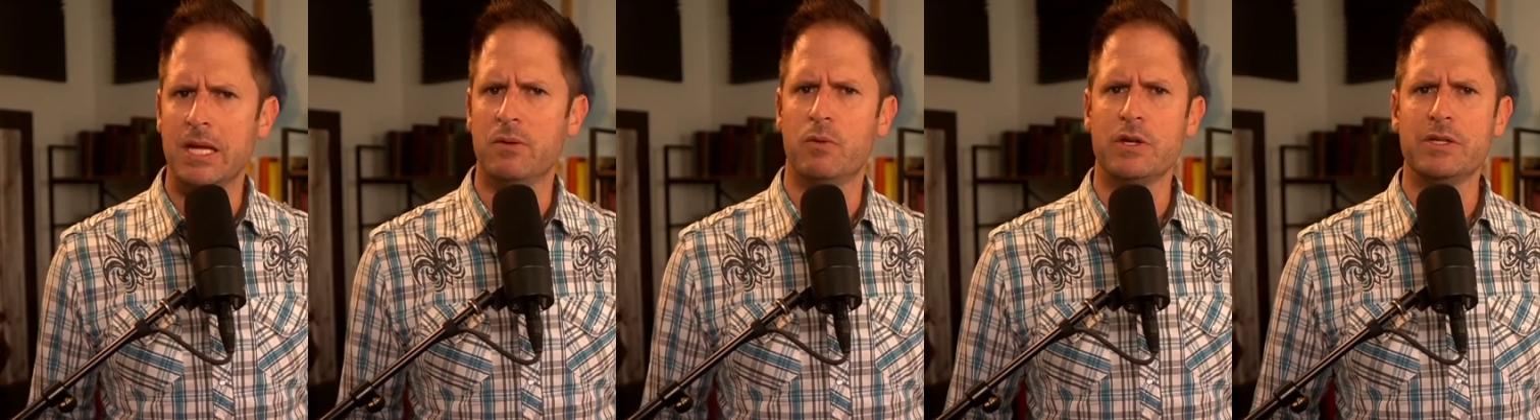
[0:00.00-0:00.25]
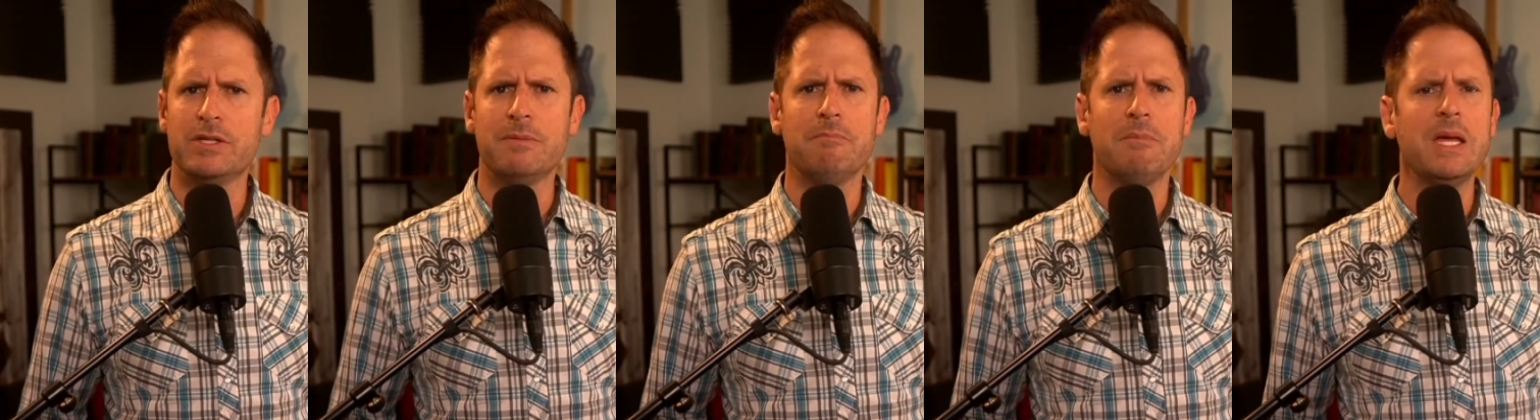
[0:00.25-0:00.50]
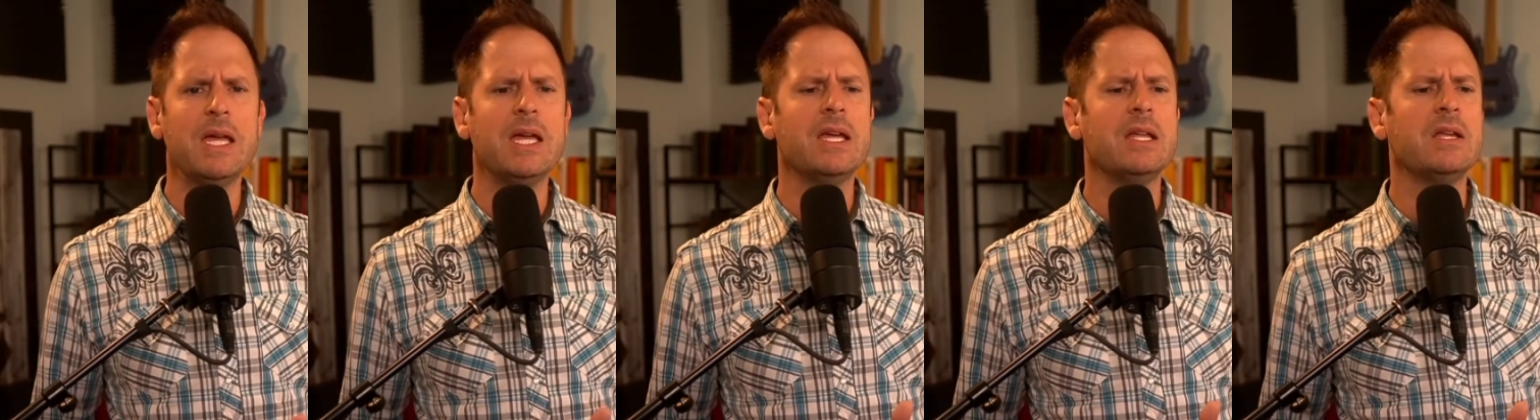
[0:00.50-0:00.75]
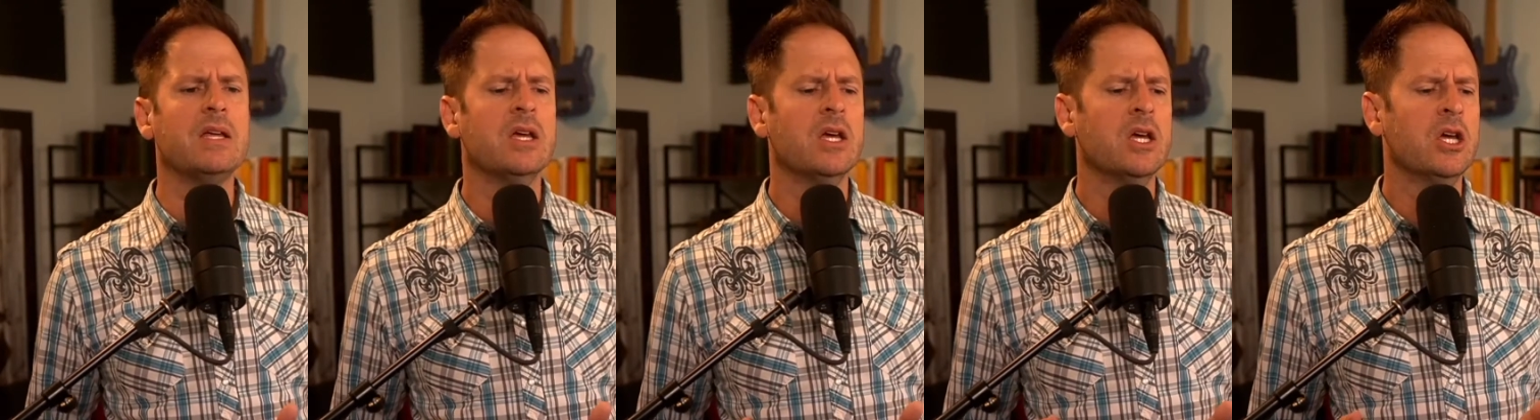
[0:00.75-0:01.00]
What does it
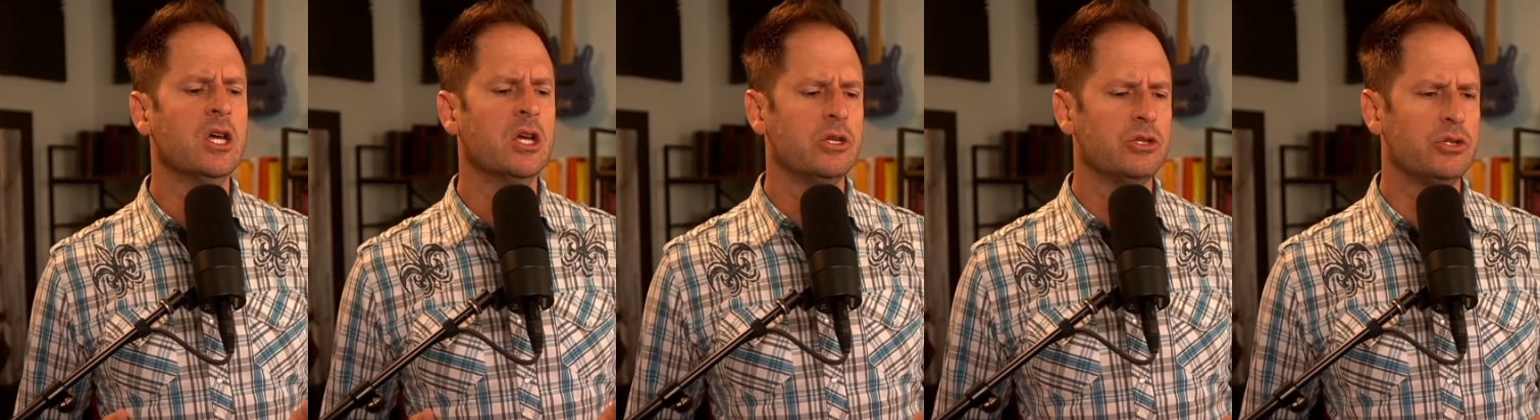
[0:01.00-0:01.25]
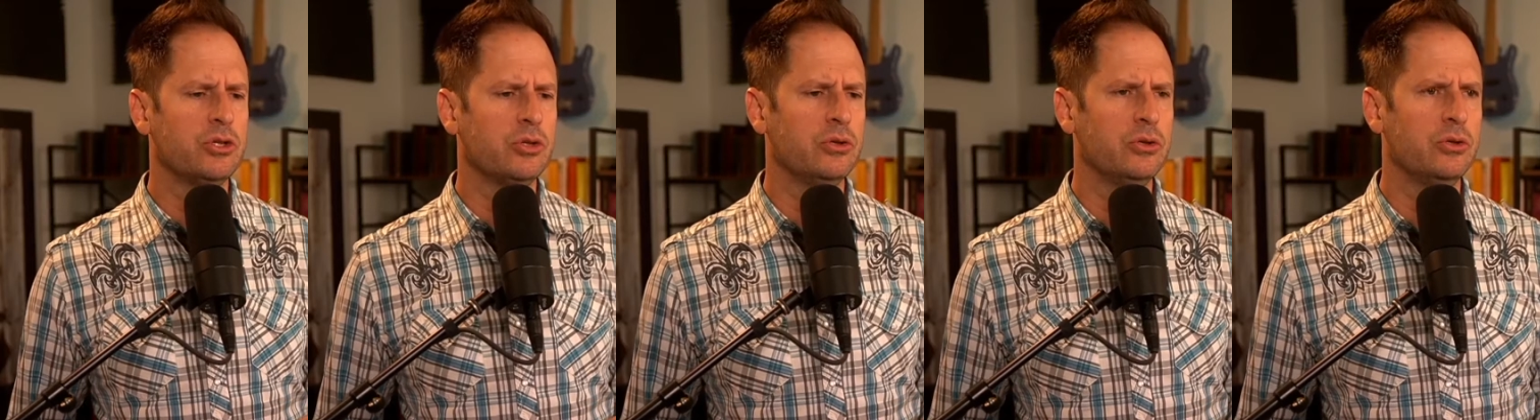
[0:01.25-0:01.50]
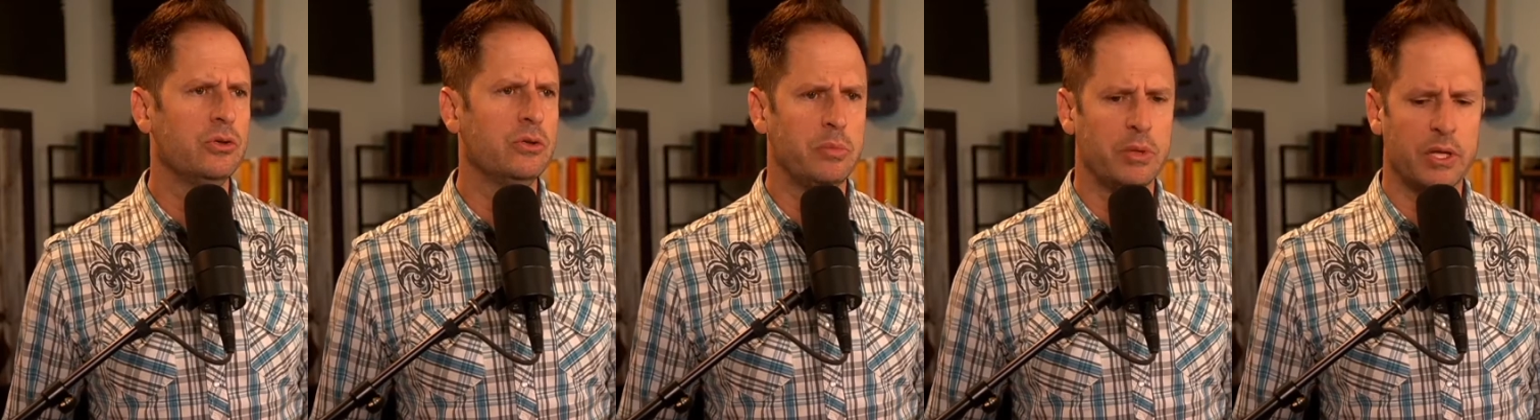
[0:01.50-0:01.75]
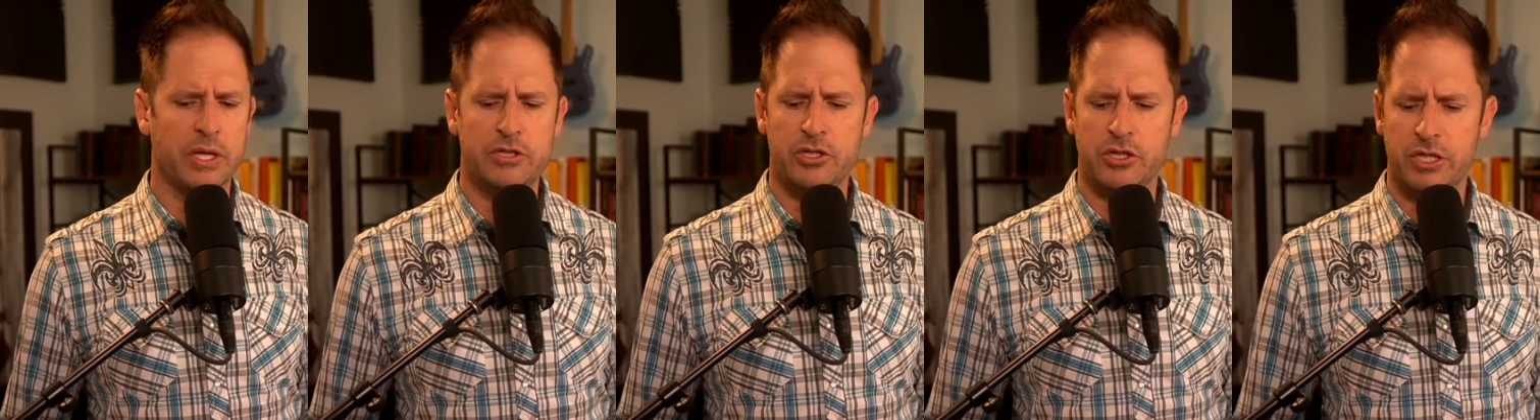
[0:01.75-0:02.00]
mean to
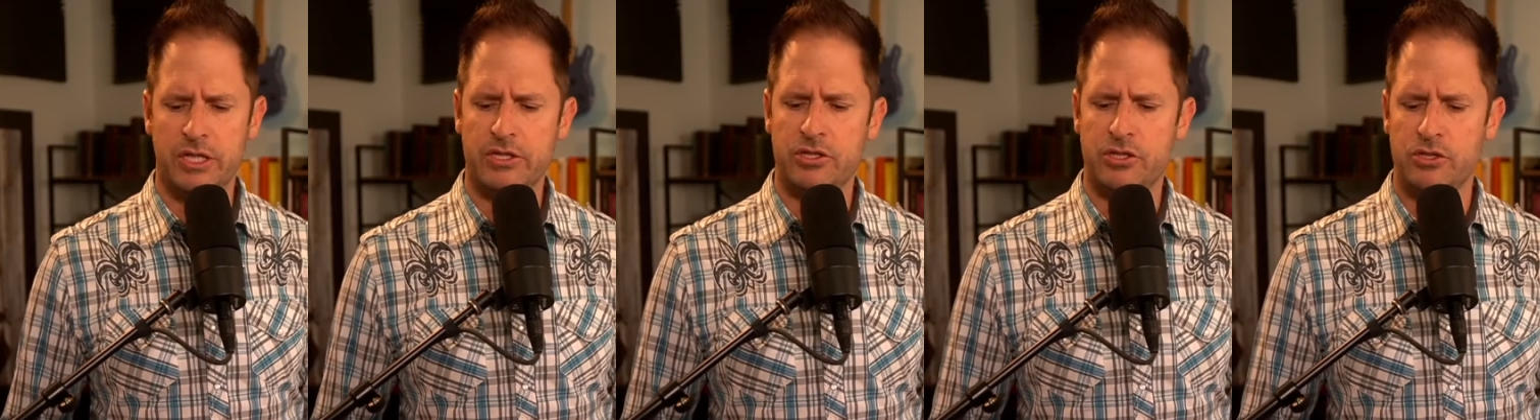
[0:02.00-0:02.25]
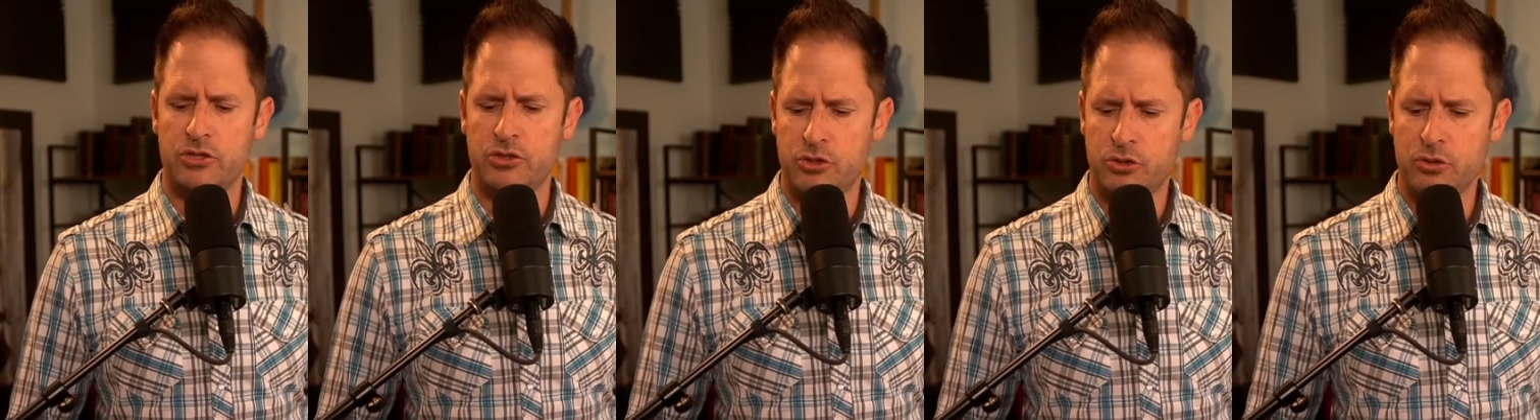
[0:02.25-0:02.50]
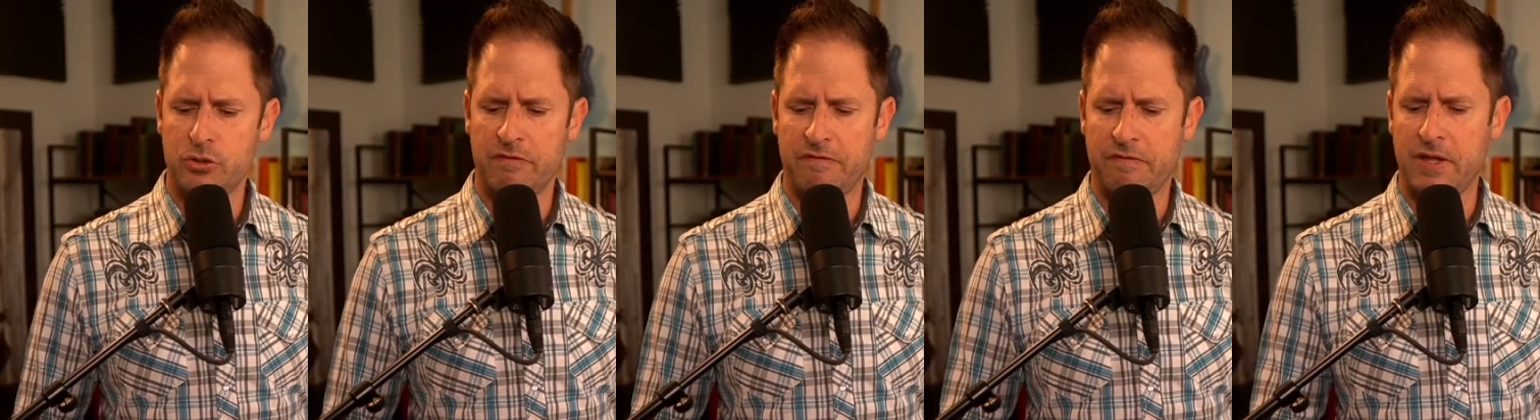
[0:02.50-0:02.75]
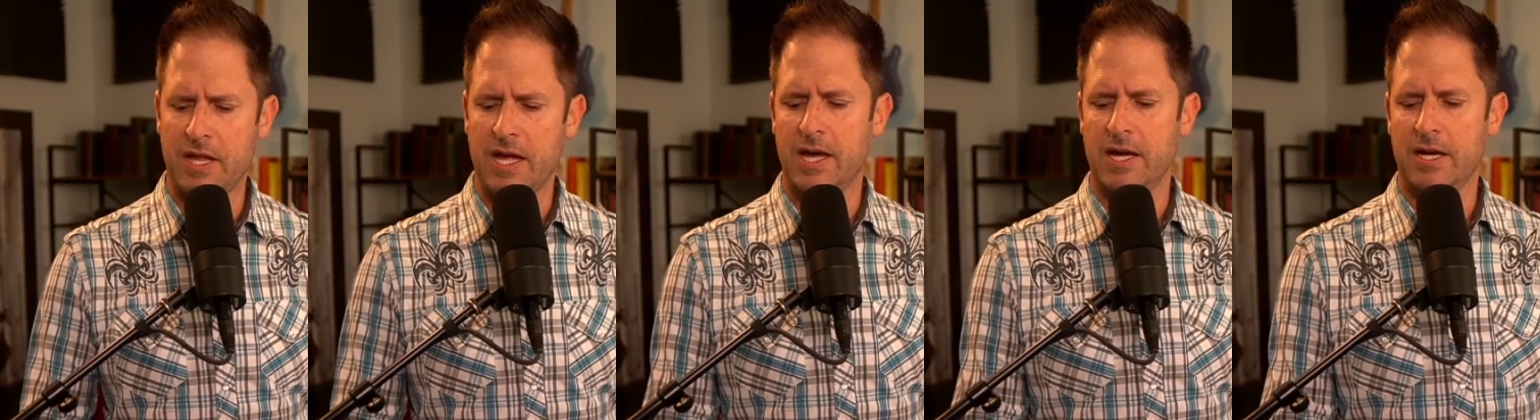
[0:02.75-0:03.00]
pledge allegiance to a
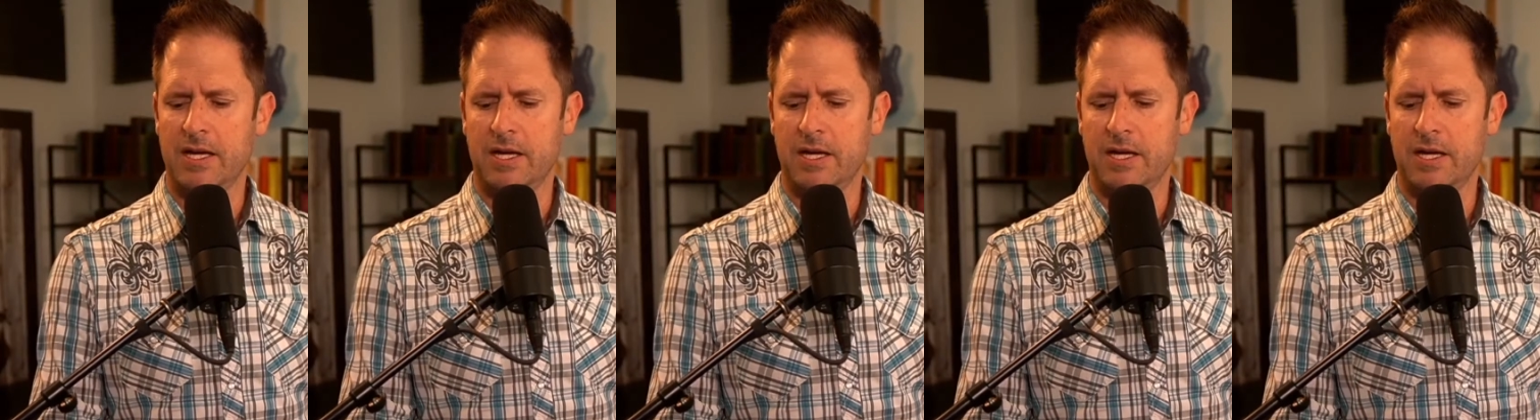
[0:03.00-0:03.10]
flag?